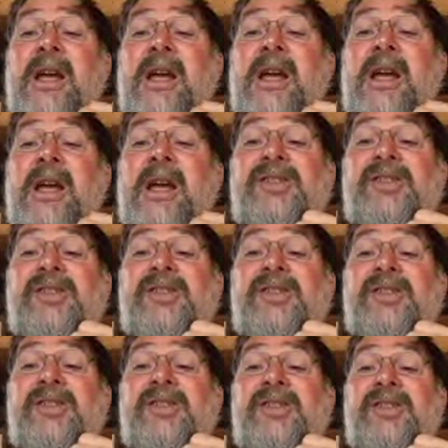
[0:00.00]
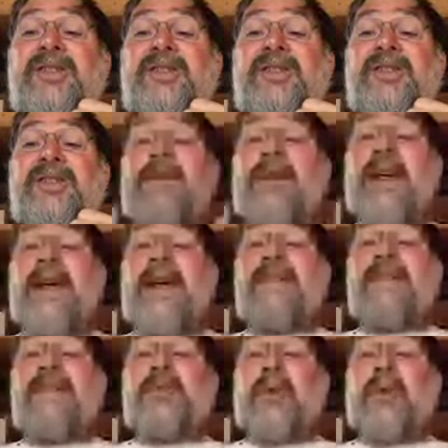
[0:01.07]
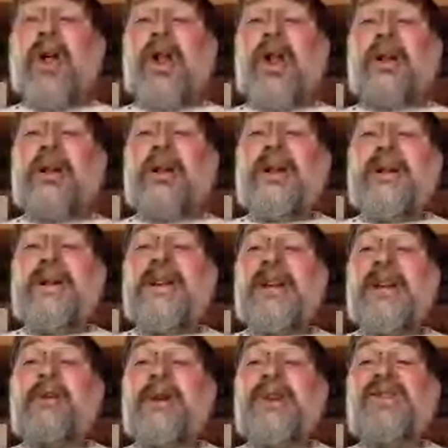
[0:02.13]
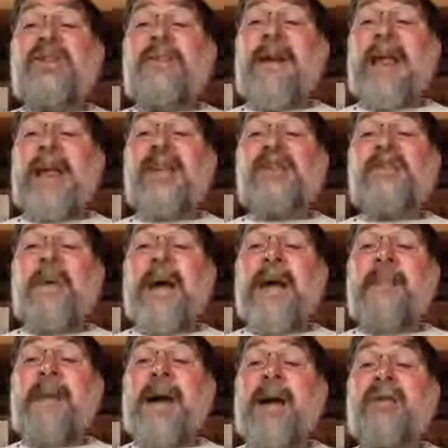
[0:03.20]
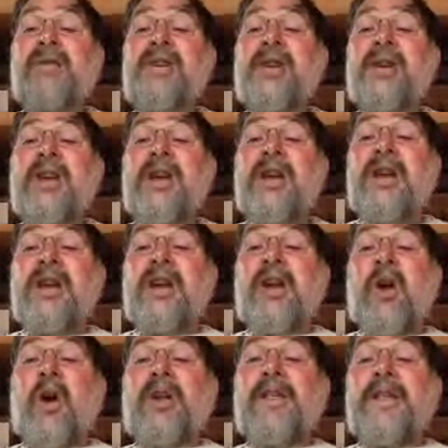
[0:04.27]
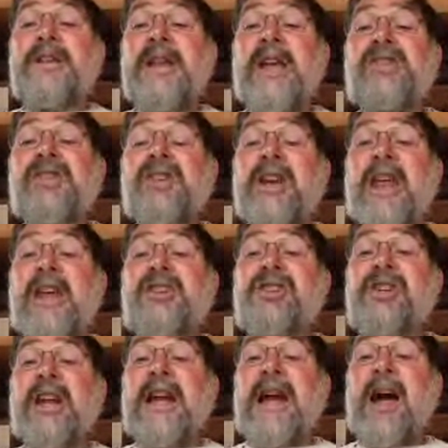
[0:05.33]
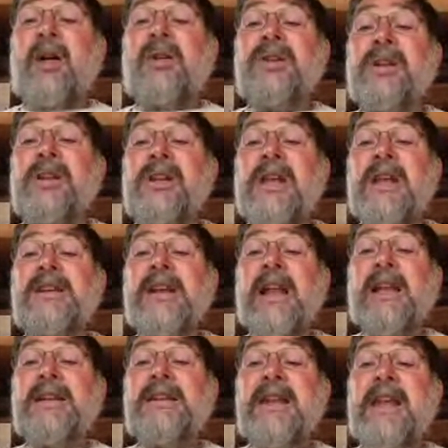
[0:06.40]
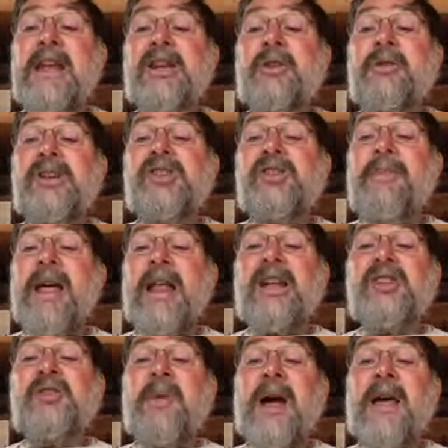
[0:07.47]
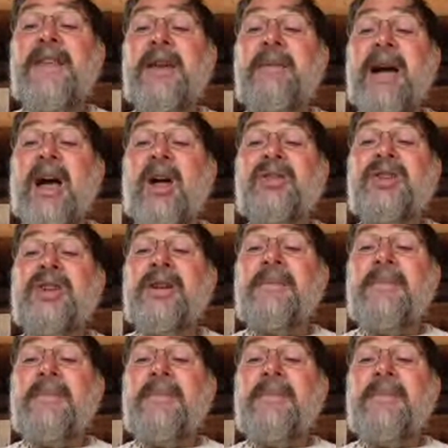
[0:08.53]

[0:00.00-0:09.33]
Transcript: On the object playing this role, decrease the balance by amount, go to the destination account and tell it to increase the balance by the amount,